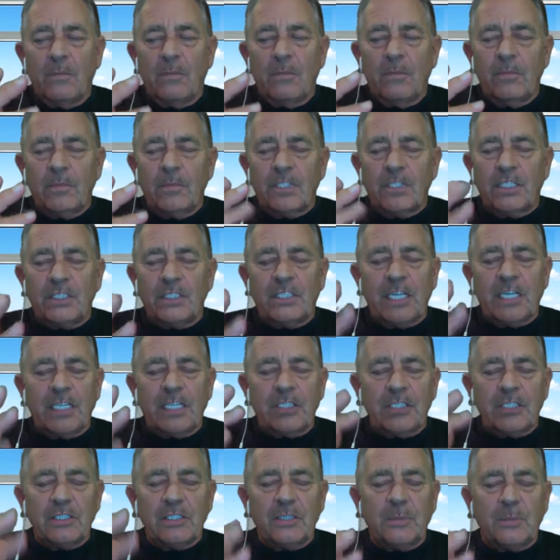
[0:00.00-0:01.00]

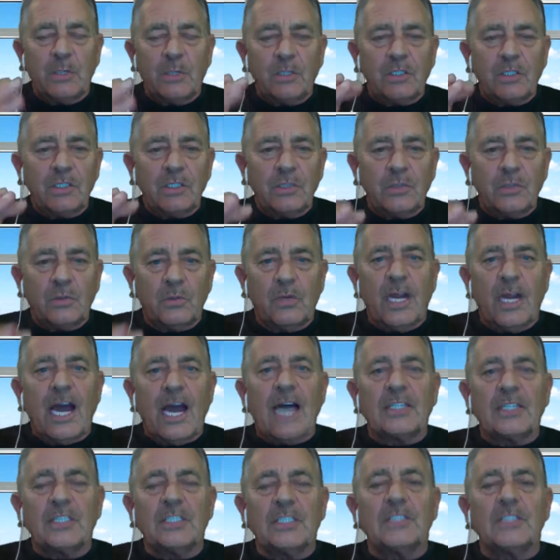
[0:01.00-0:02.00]
Sensations, emotions, or
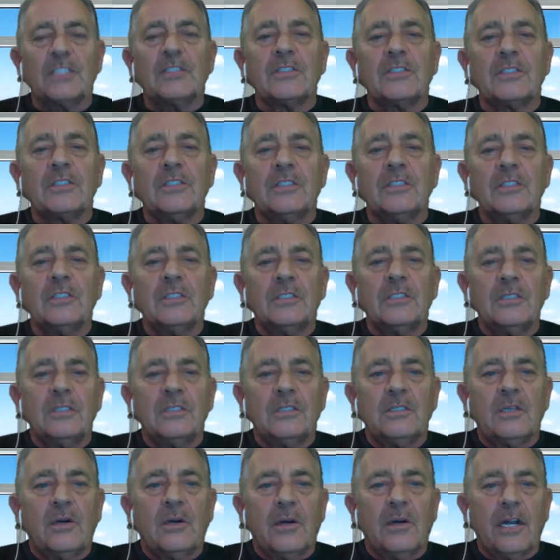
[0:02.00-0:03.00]
reactions,
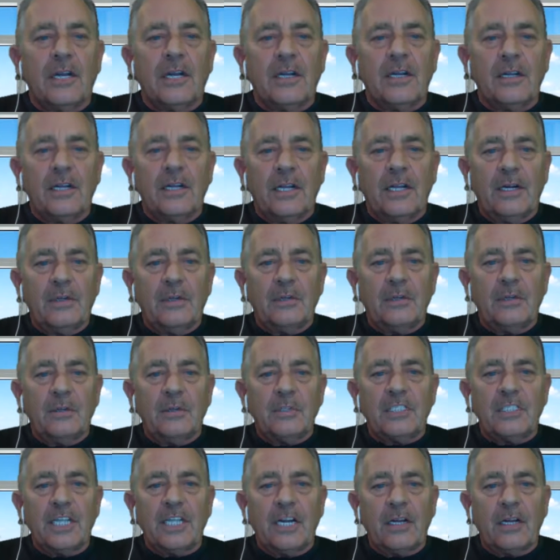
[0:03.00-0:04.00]
all right? They don't do
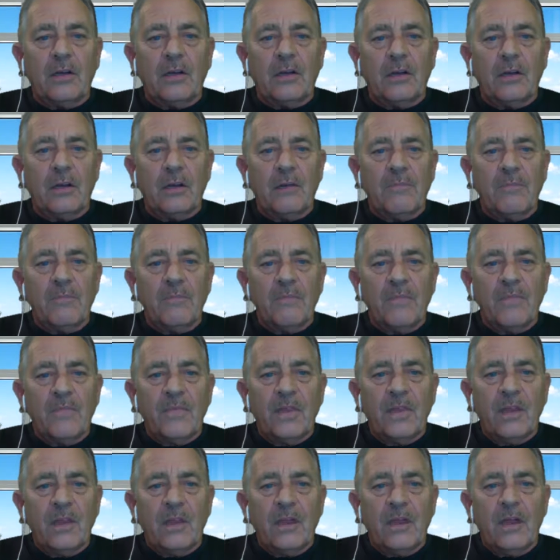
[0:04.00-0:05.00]
us any good.
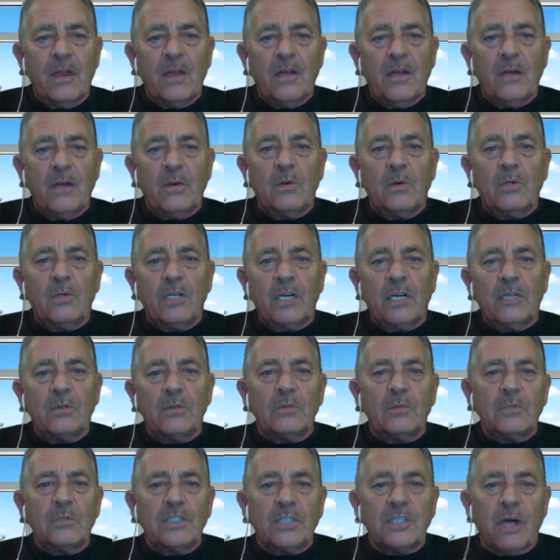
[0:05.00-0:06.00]
We're going to
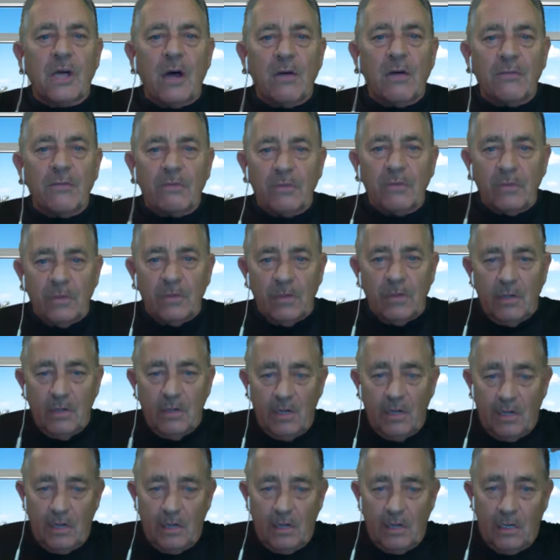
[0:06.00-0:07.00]
resolve.
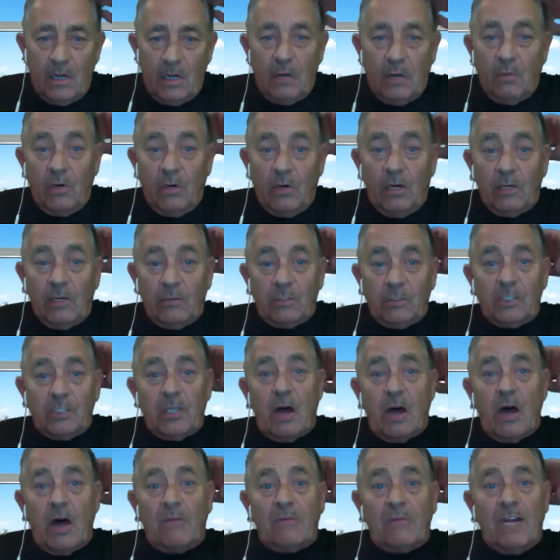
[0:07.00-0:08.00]
We're going to
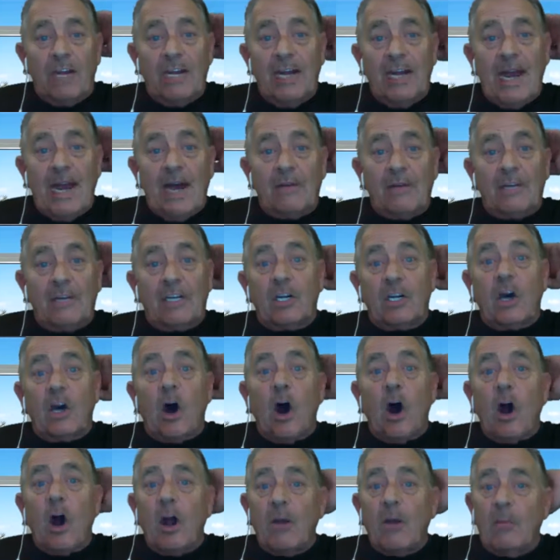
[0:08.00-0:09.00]
resolve right now the
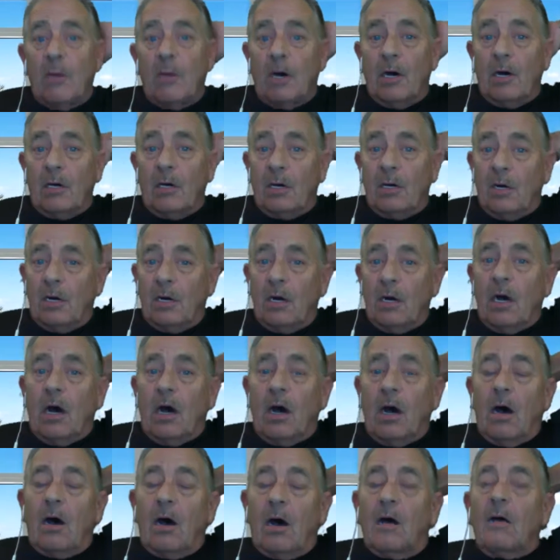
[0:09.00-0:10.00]
karma
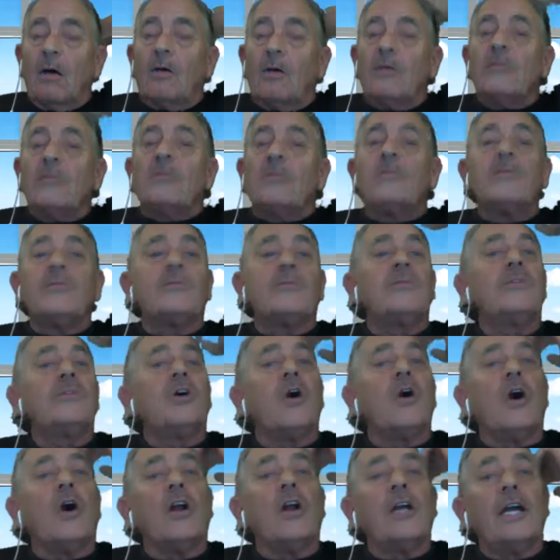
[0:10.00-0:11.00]
of
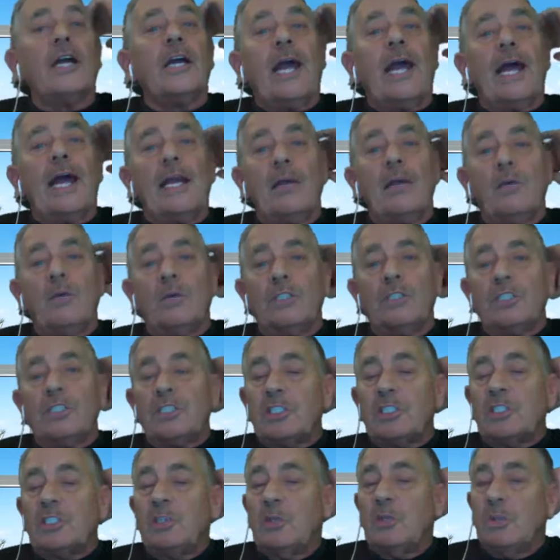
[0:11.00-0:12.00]
calling anyone
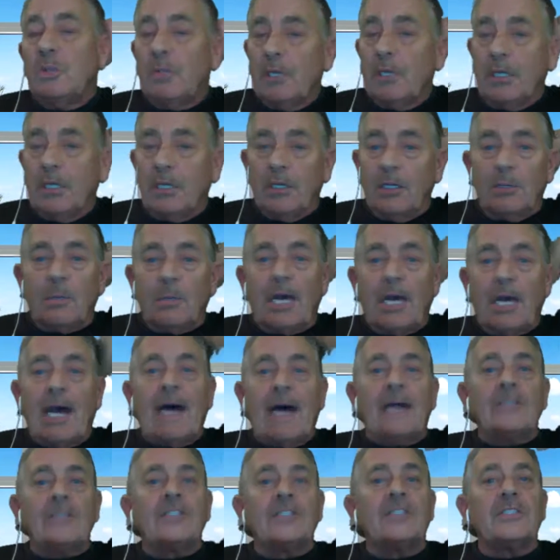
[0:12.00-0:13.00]
stupid in the
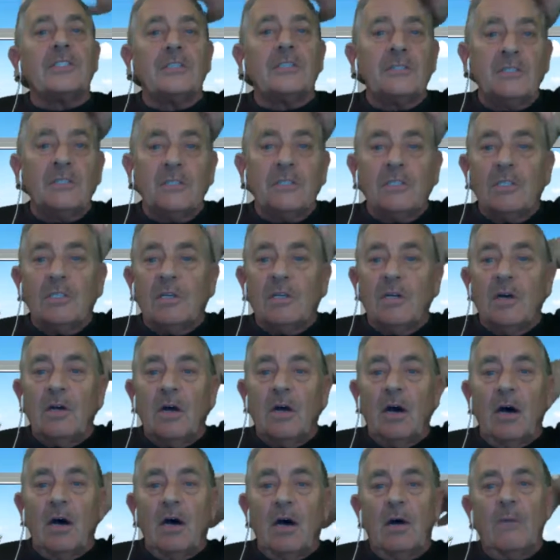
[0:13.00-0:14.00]
past.
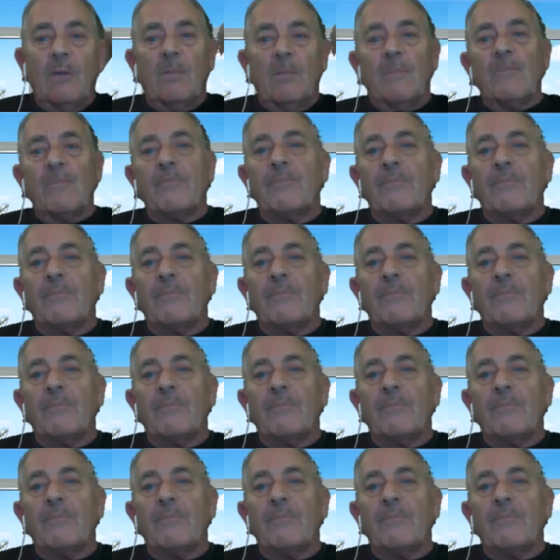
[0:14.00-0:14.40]
And